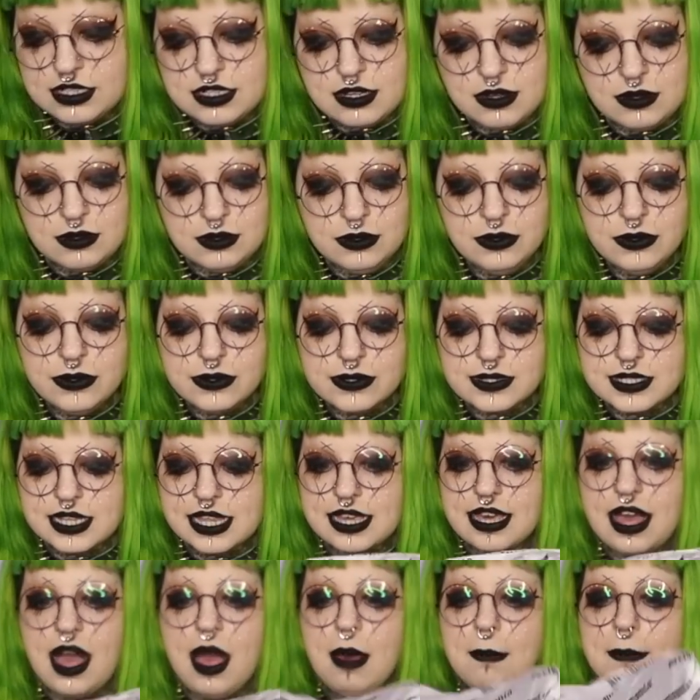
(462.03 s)
Oh, they
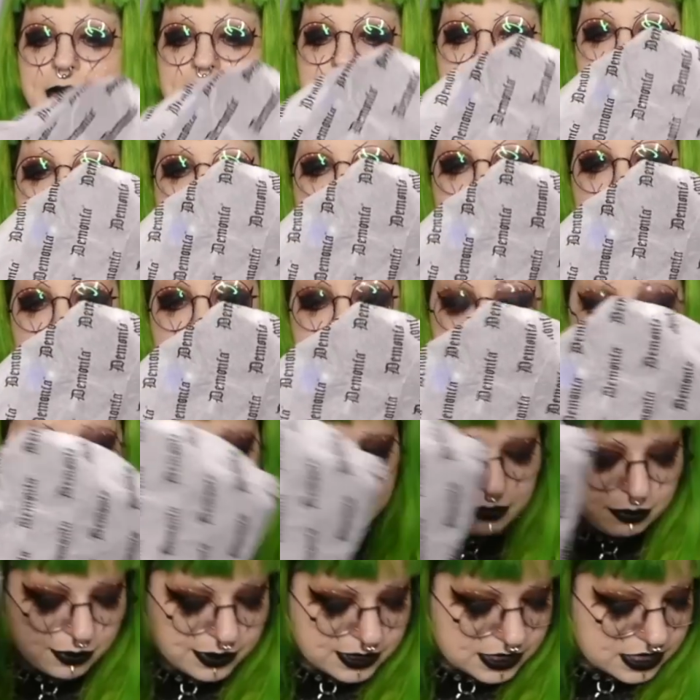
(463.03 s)
come in
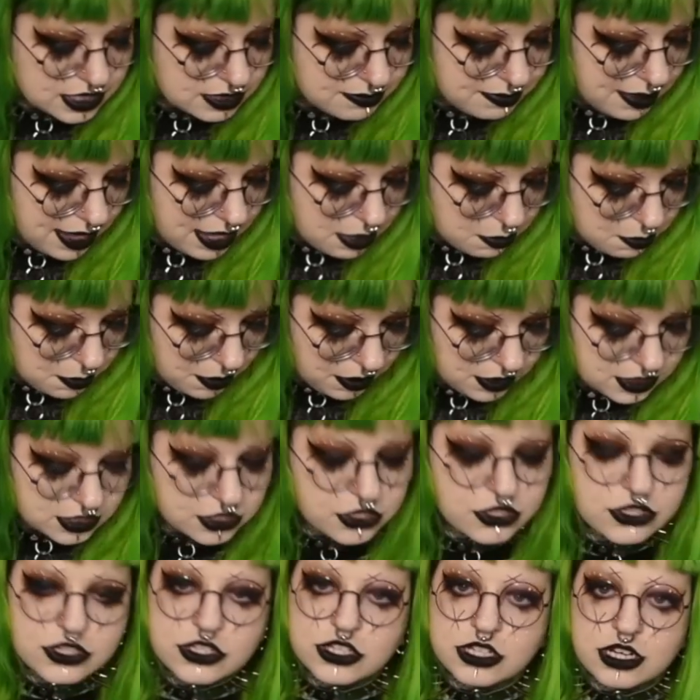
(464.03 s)
Demonia printed paper. It's
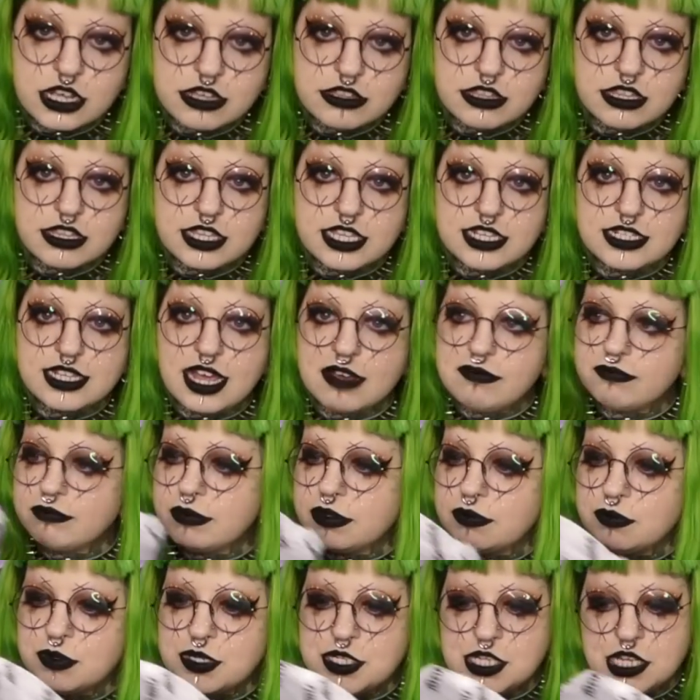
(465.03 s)
good to know that these haven't
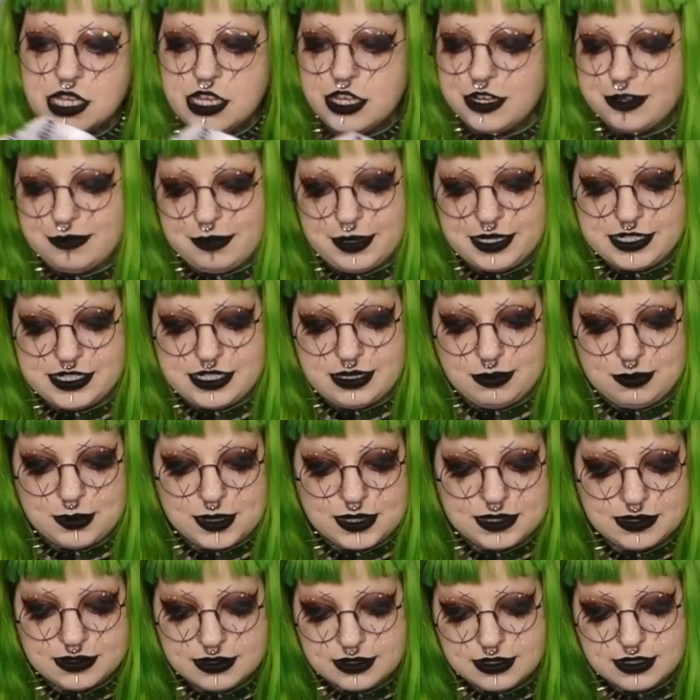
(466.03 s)
been returned by
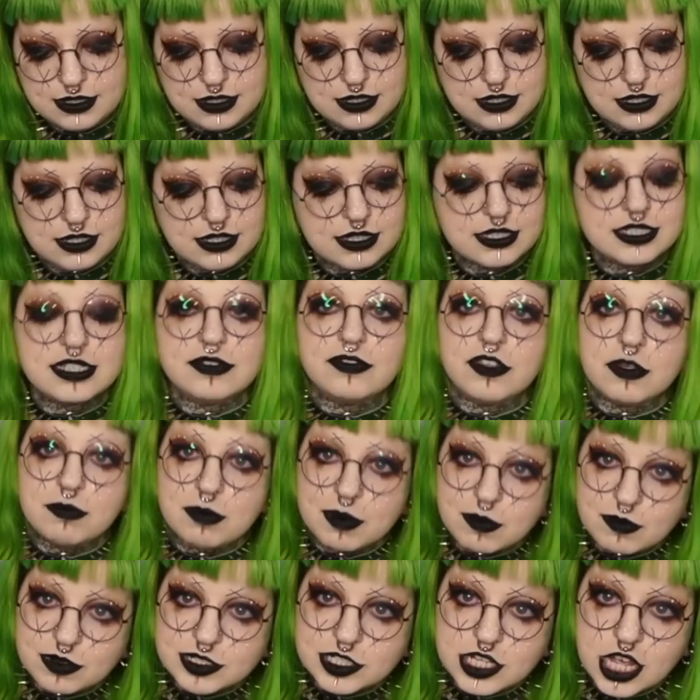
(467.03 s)
someone. if they've
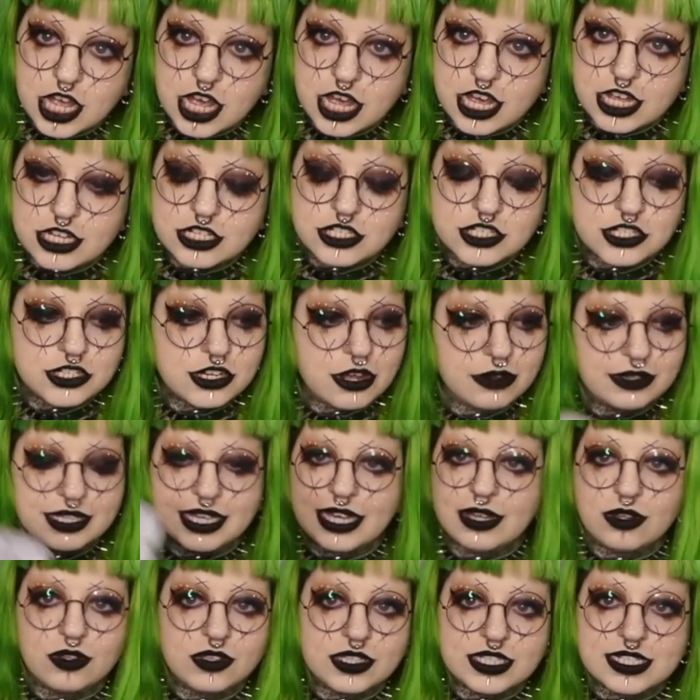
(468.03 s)
been returned, you don't
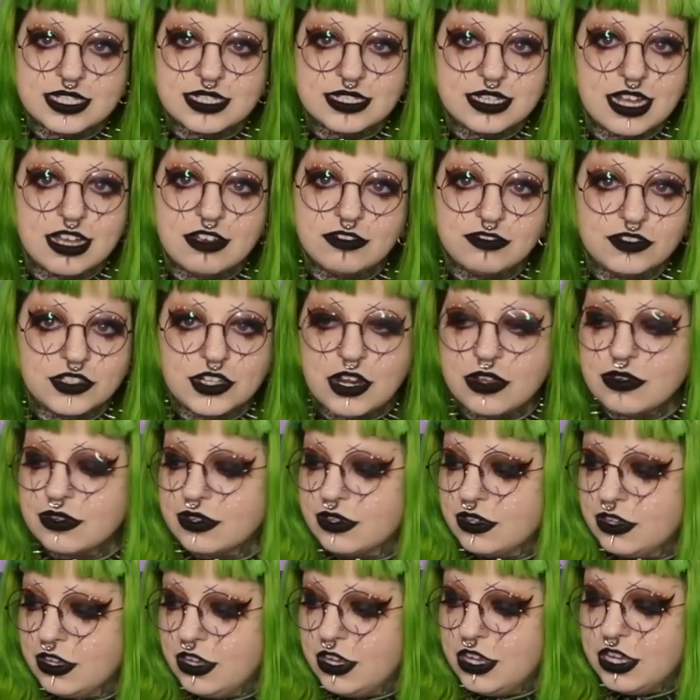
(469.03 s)
get all this stuff. You
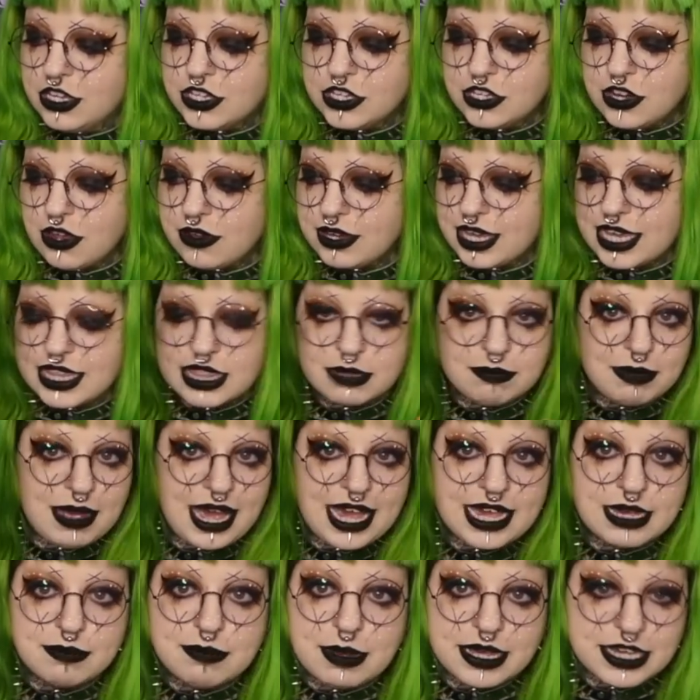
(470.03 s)
don't you don't get the
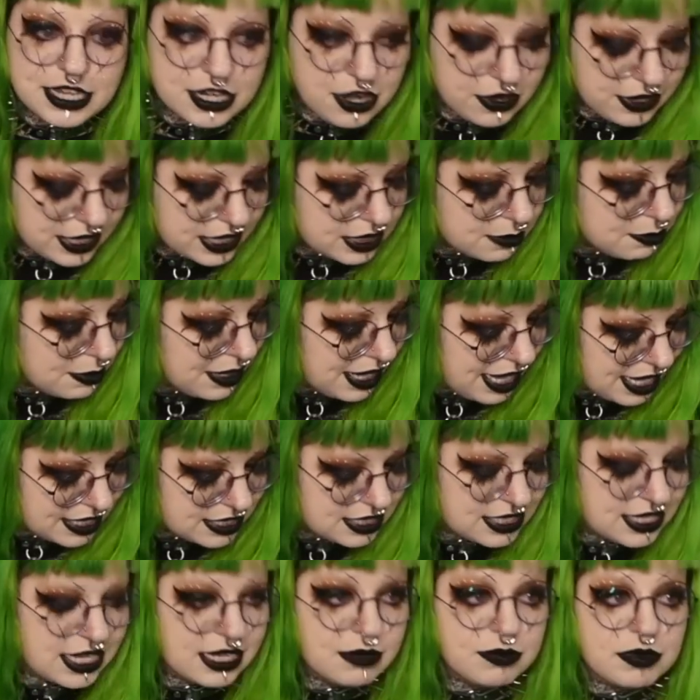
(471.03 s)
paper, you don't get the
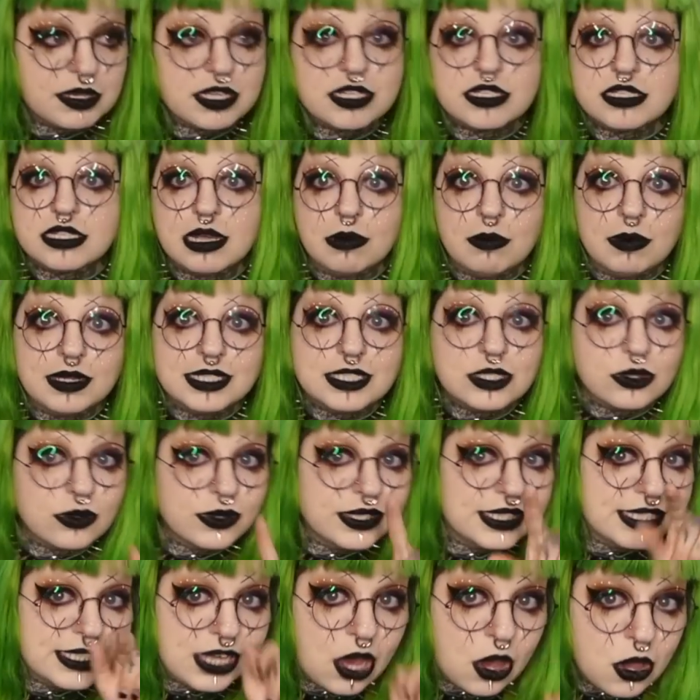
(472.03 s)
plastic because someone's
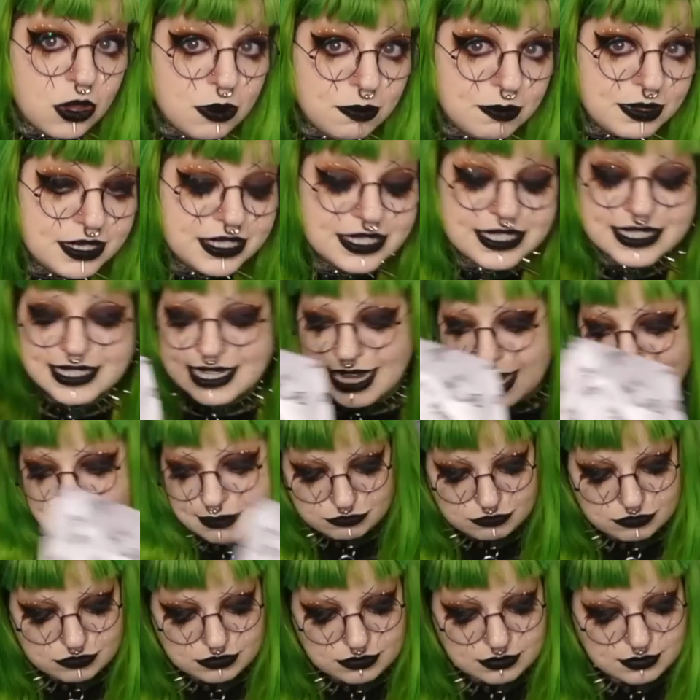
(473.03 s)
already opened it.
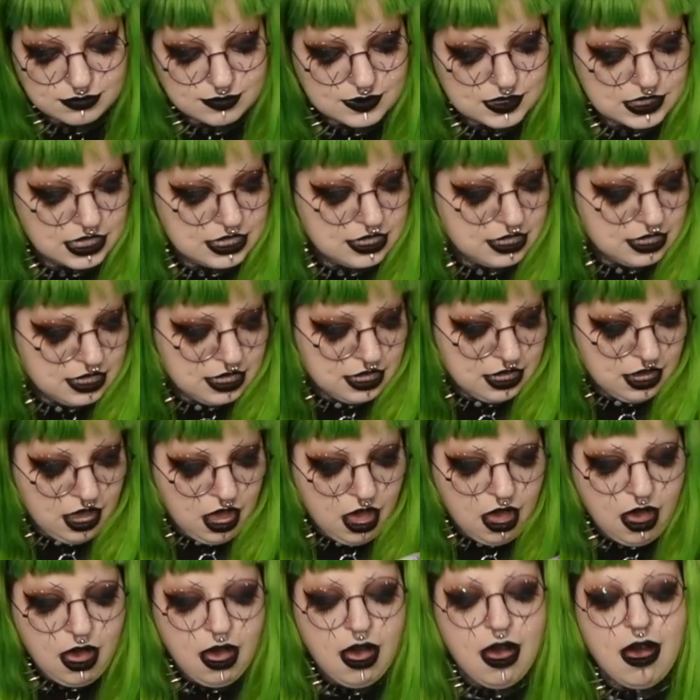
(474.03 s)

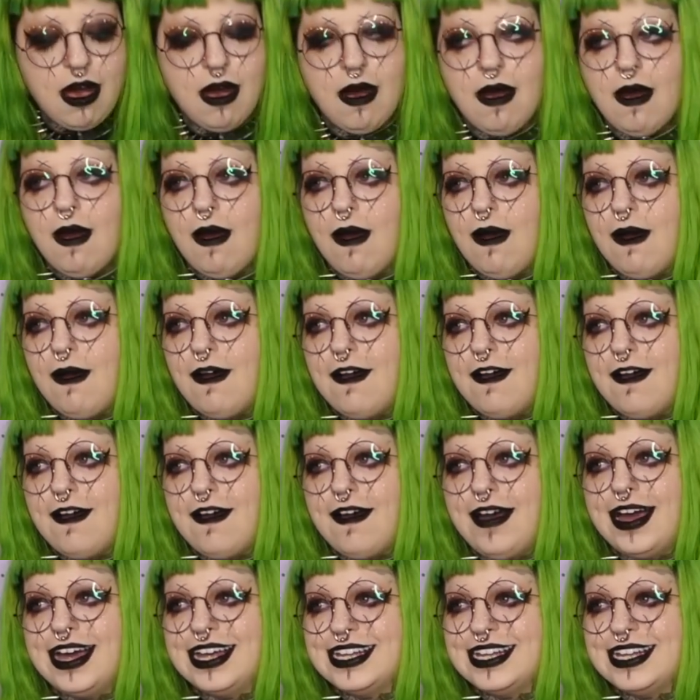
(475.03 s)
Oh!